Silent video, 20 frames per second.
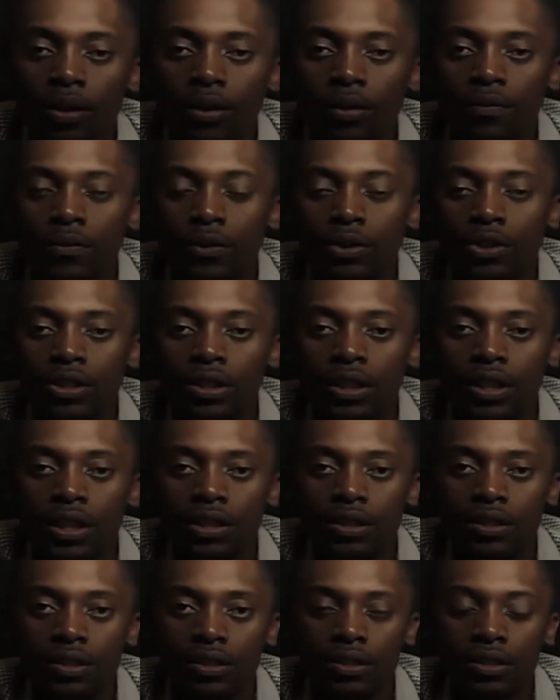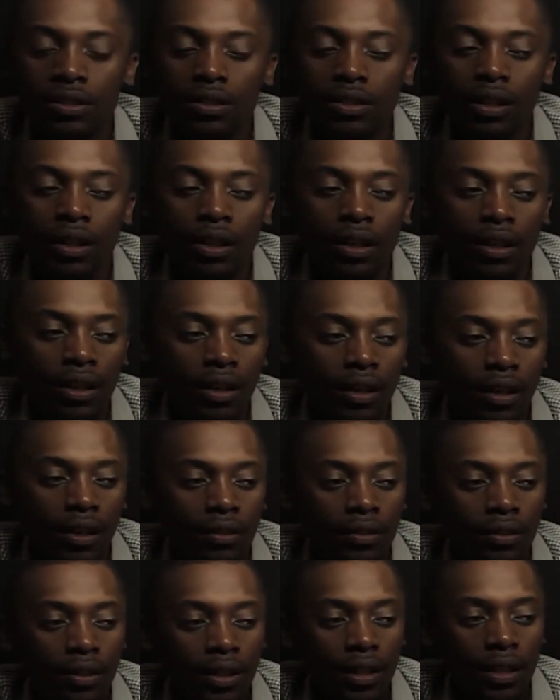oscillations, and
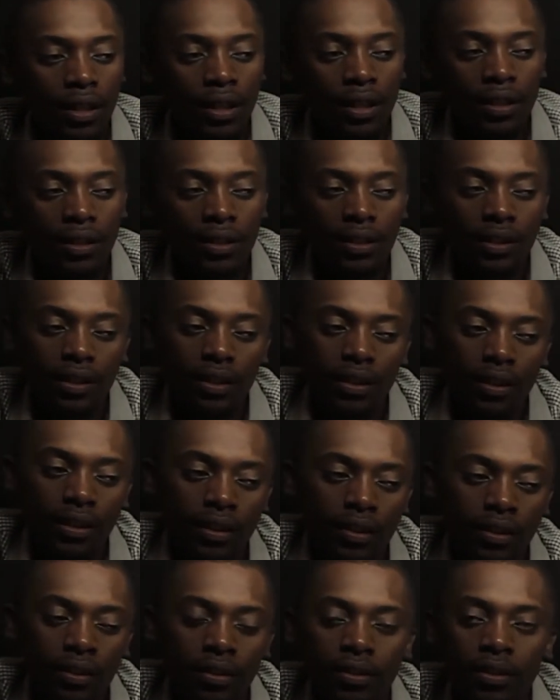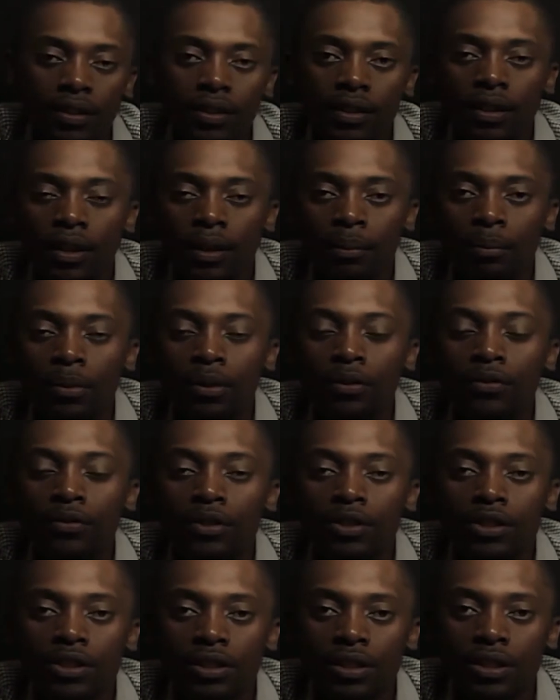the n is the number of
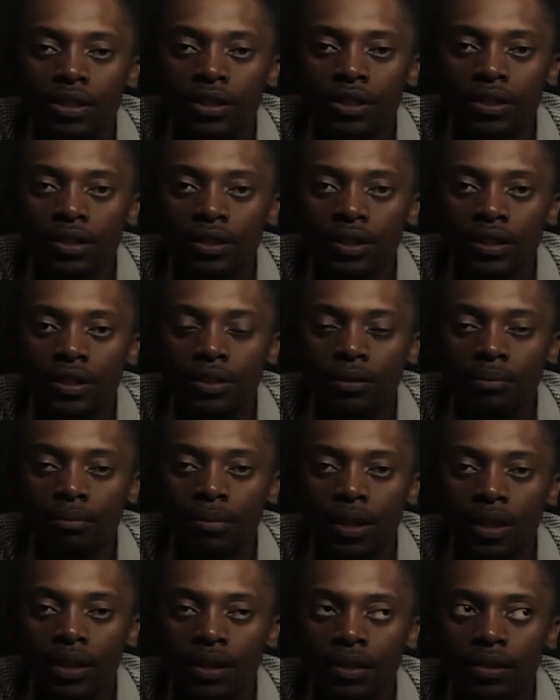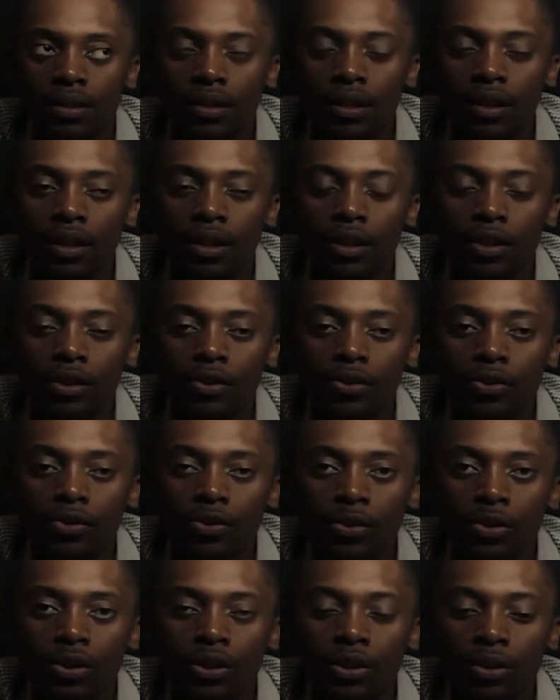oscillations that it makes. So
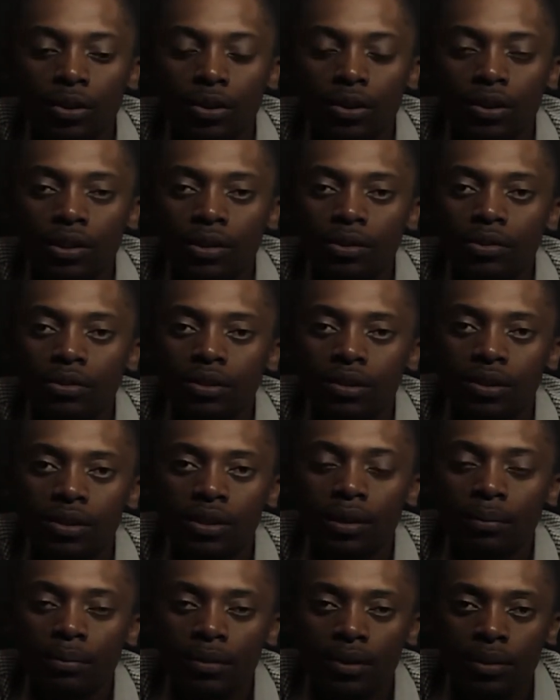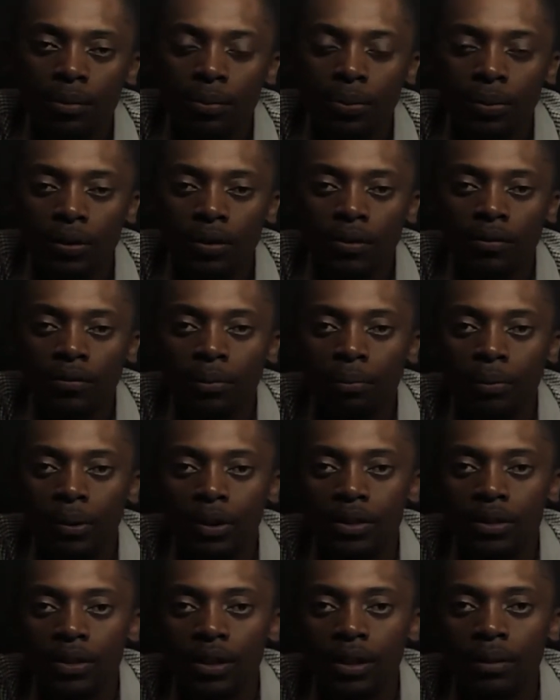in order to determine the period of a
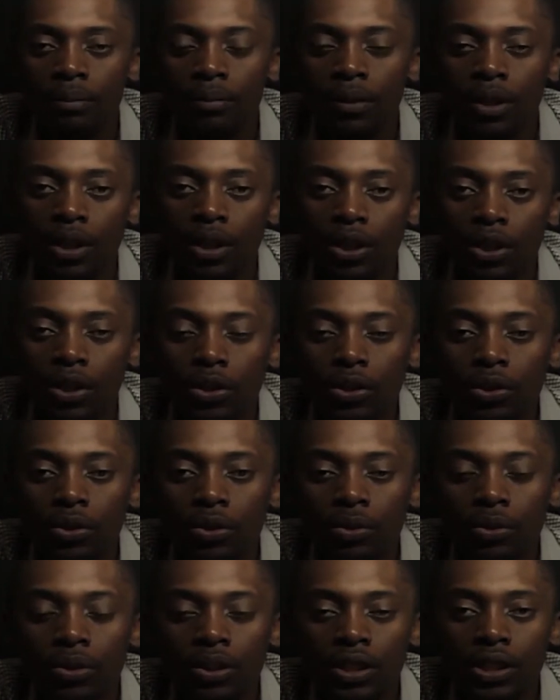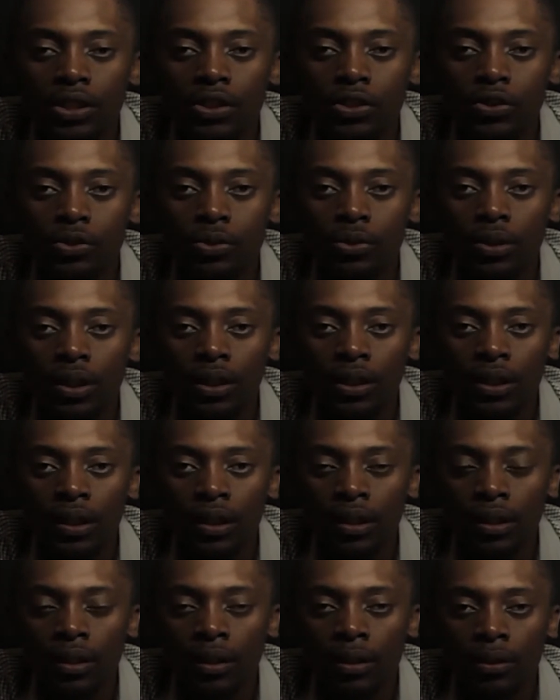pendulum, you need to
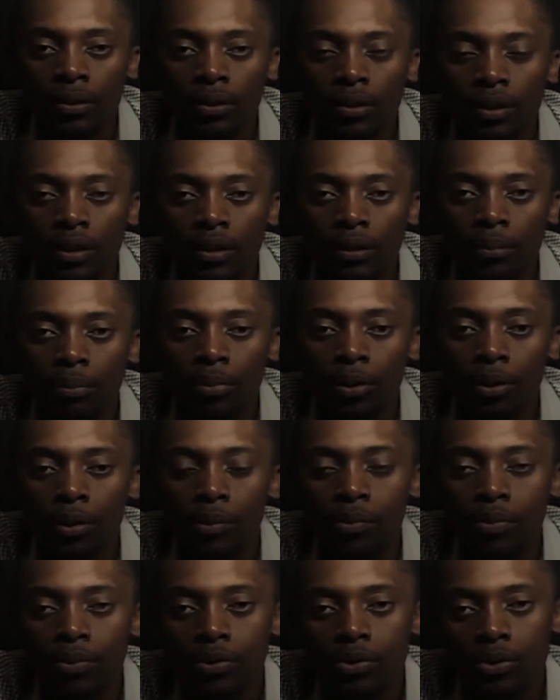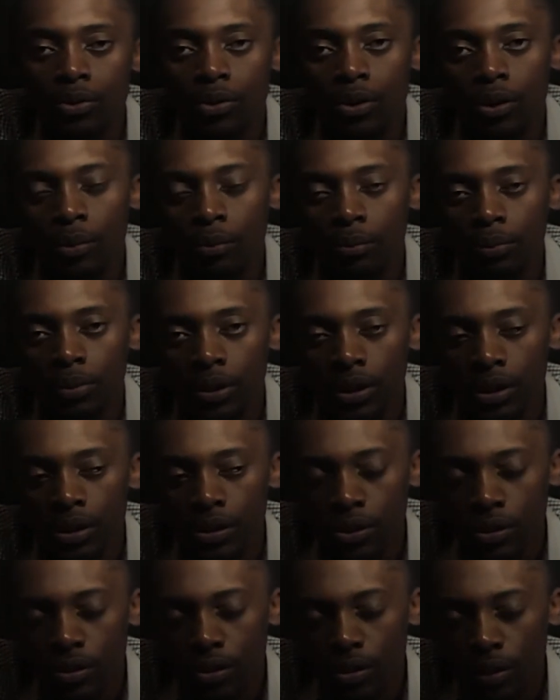allow the bulb to complete
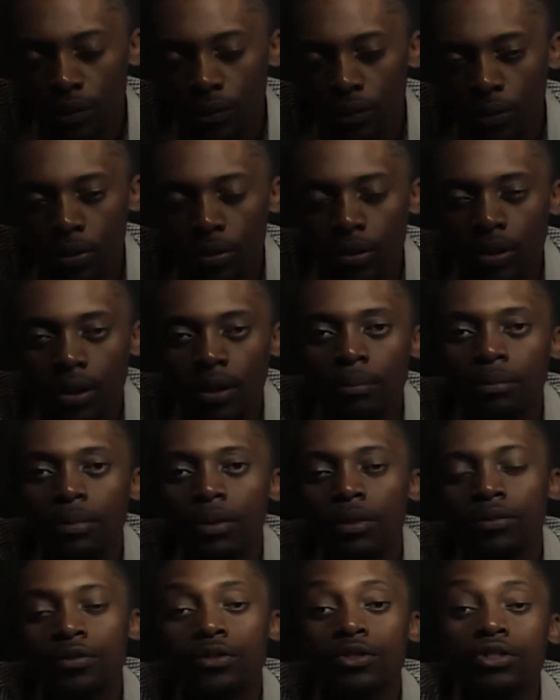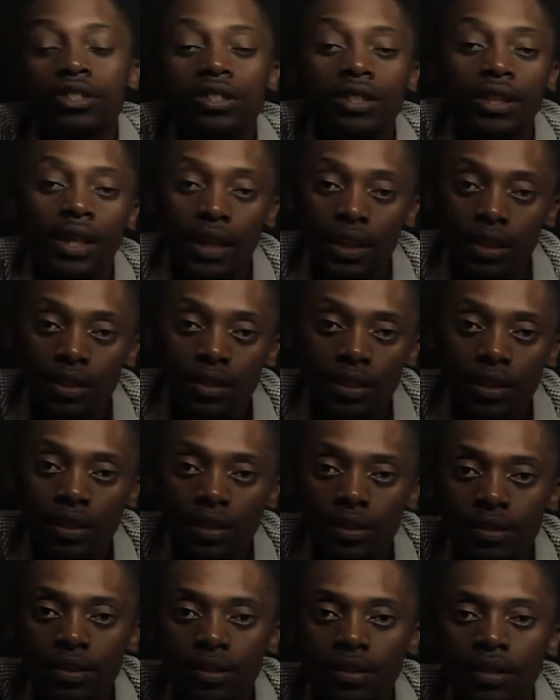several number of
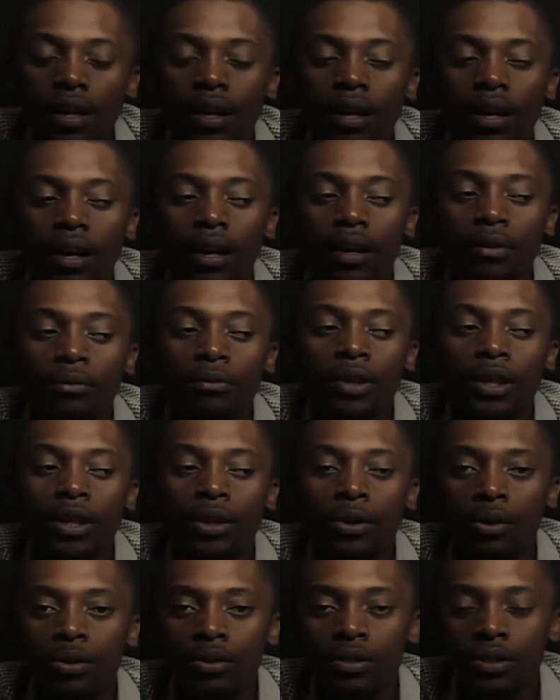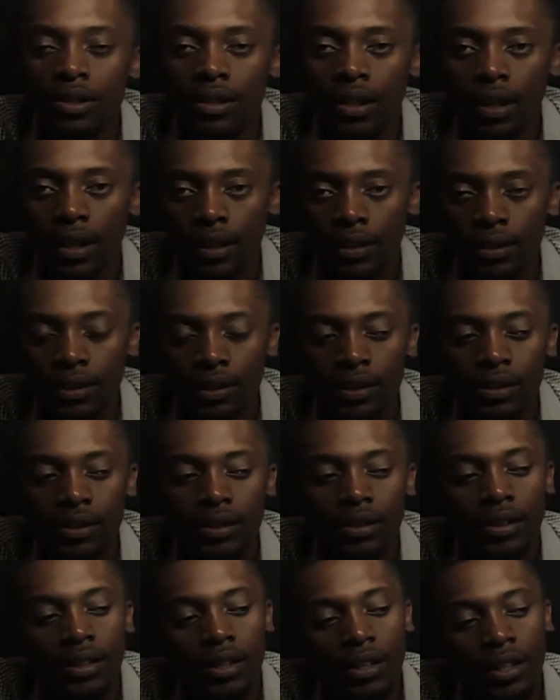oscillations and record that
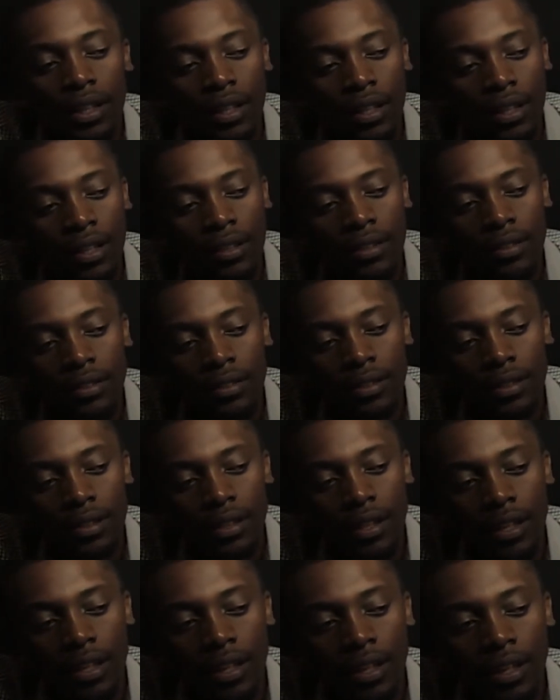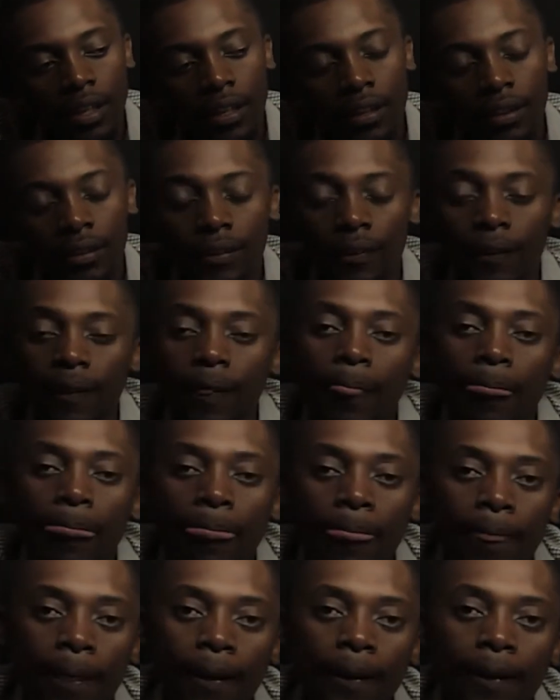as n,
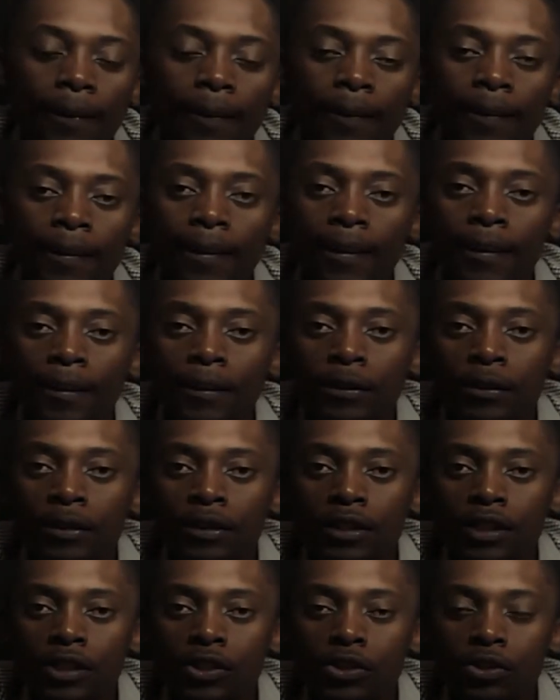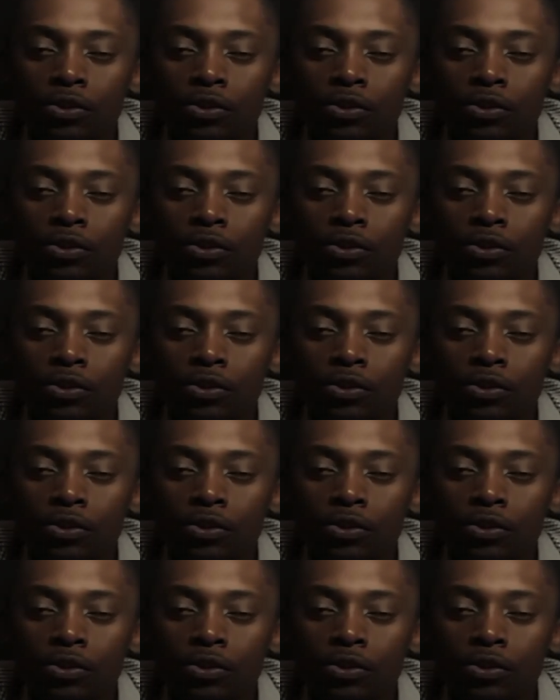and then you need to